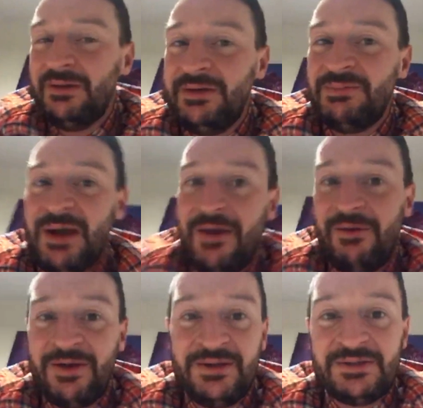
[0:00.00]
He's
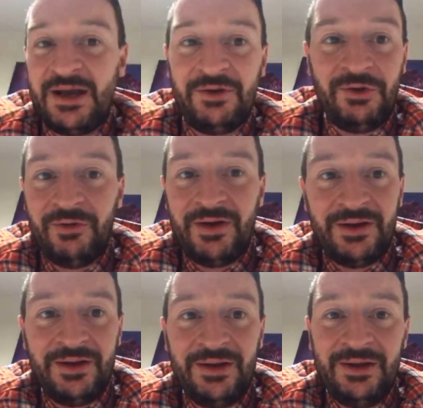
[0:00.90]
better than his dad
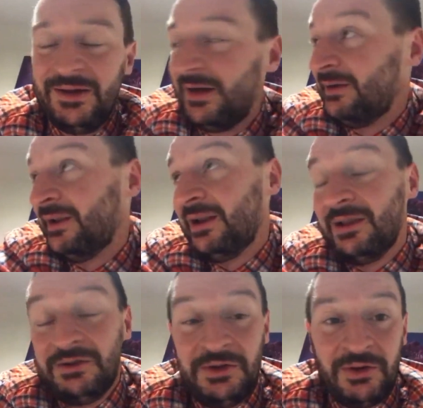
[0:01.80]
already, and
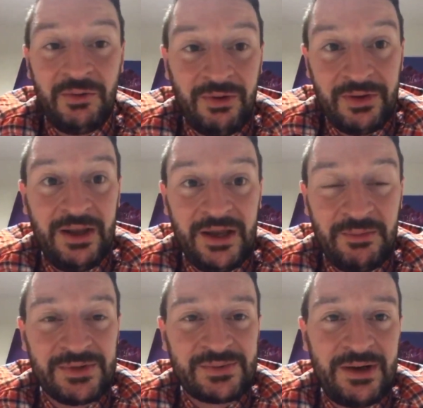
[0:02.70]
the younger one,
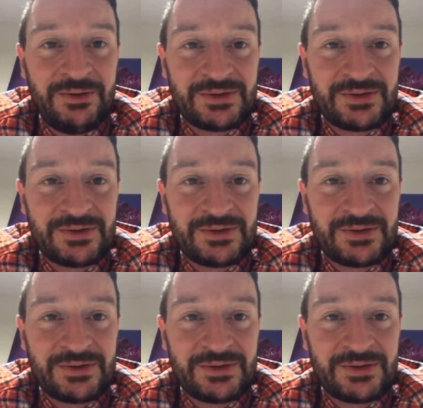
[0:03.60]
Liam, as well.